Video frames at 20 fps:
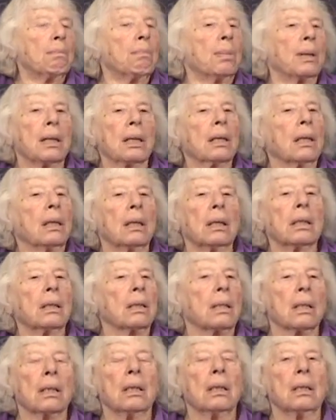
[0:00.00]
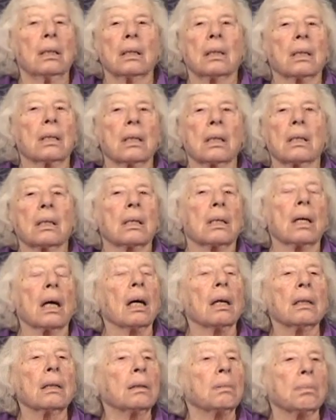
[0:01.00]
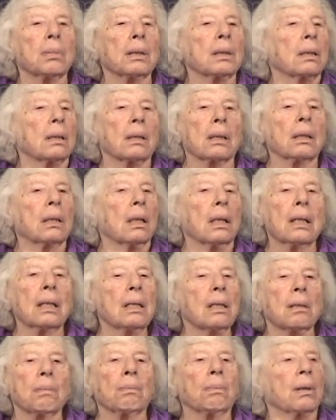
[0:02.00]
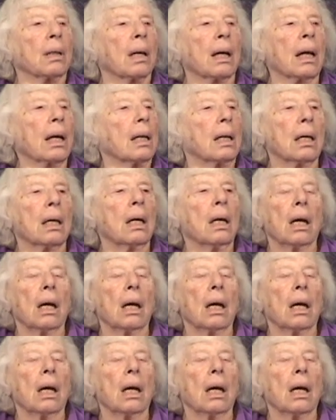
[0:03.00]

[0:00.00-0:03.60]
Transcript: because it is just terrible to contemplate